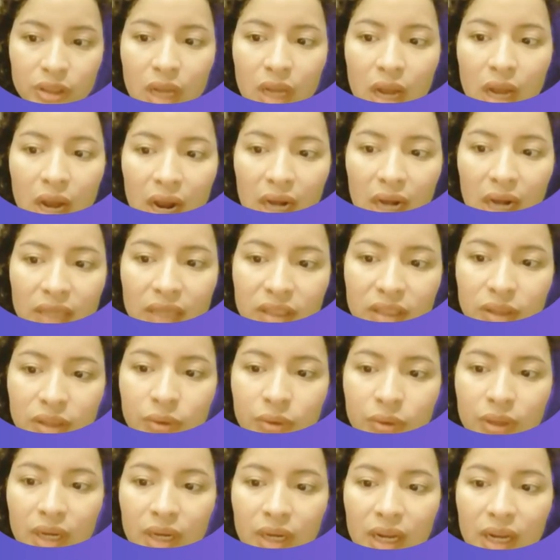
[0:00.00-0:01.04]

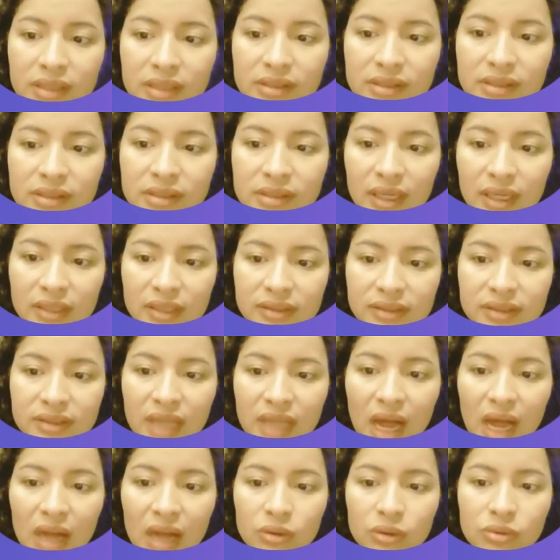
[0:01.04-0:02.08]
articulates the
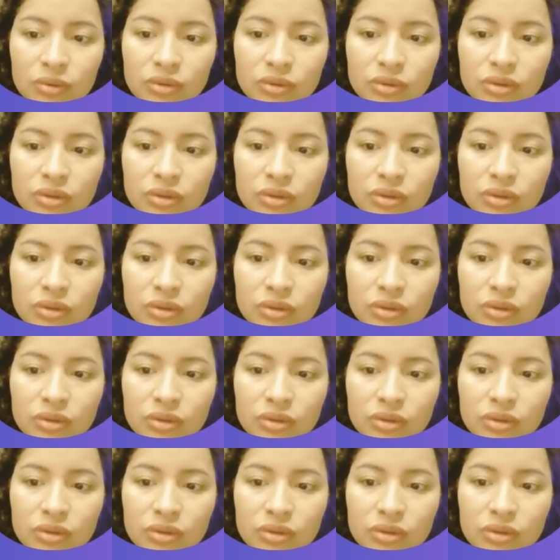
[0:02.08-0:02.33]
talus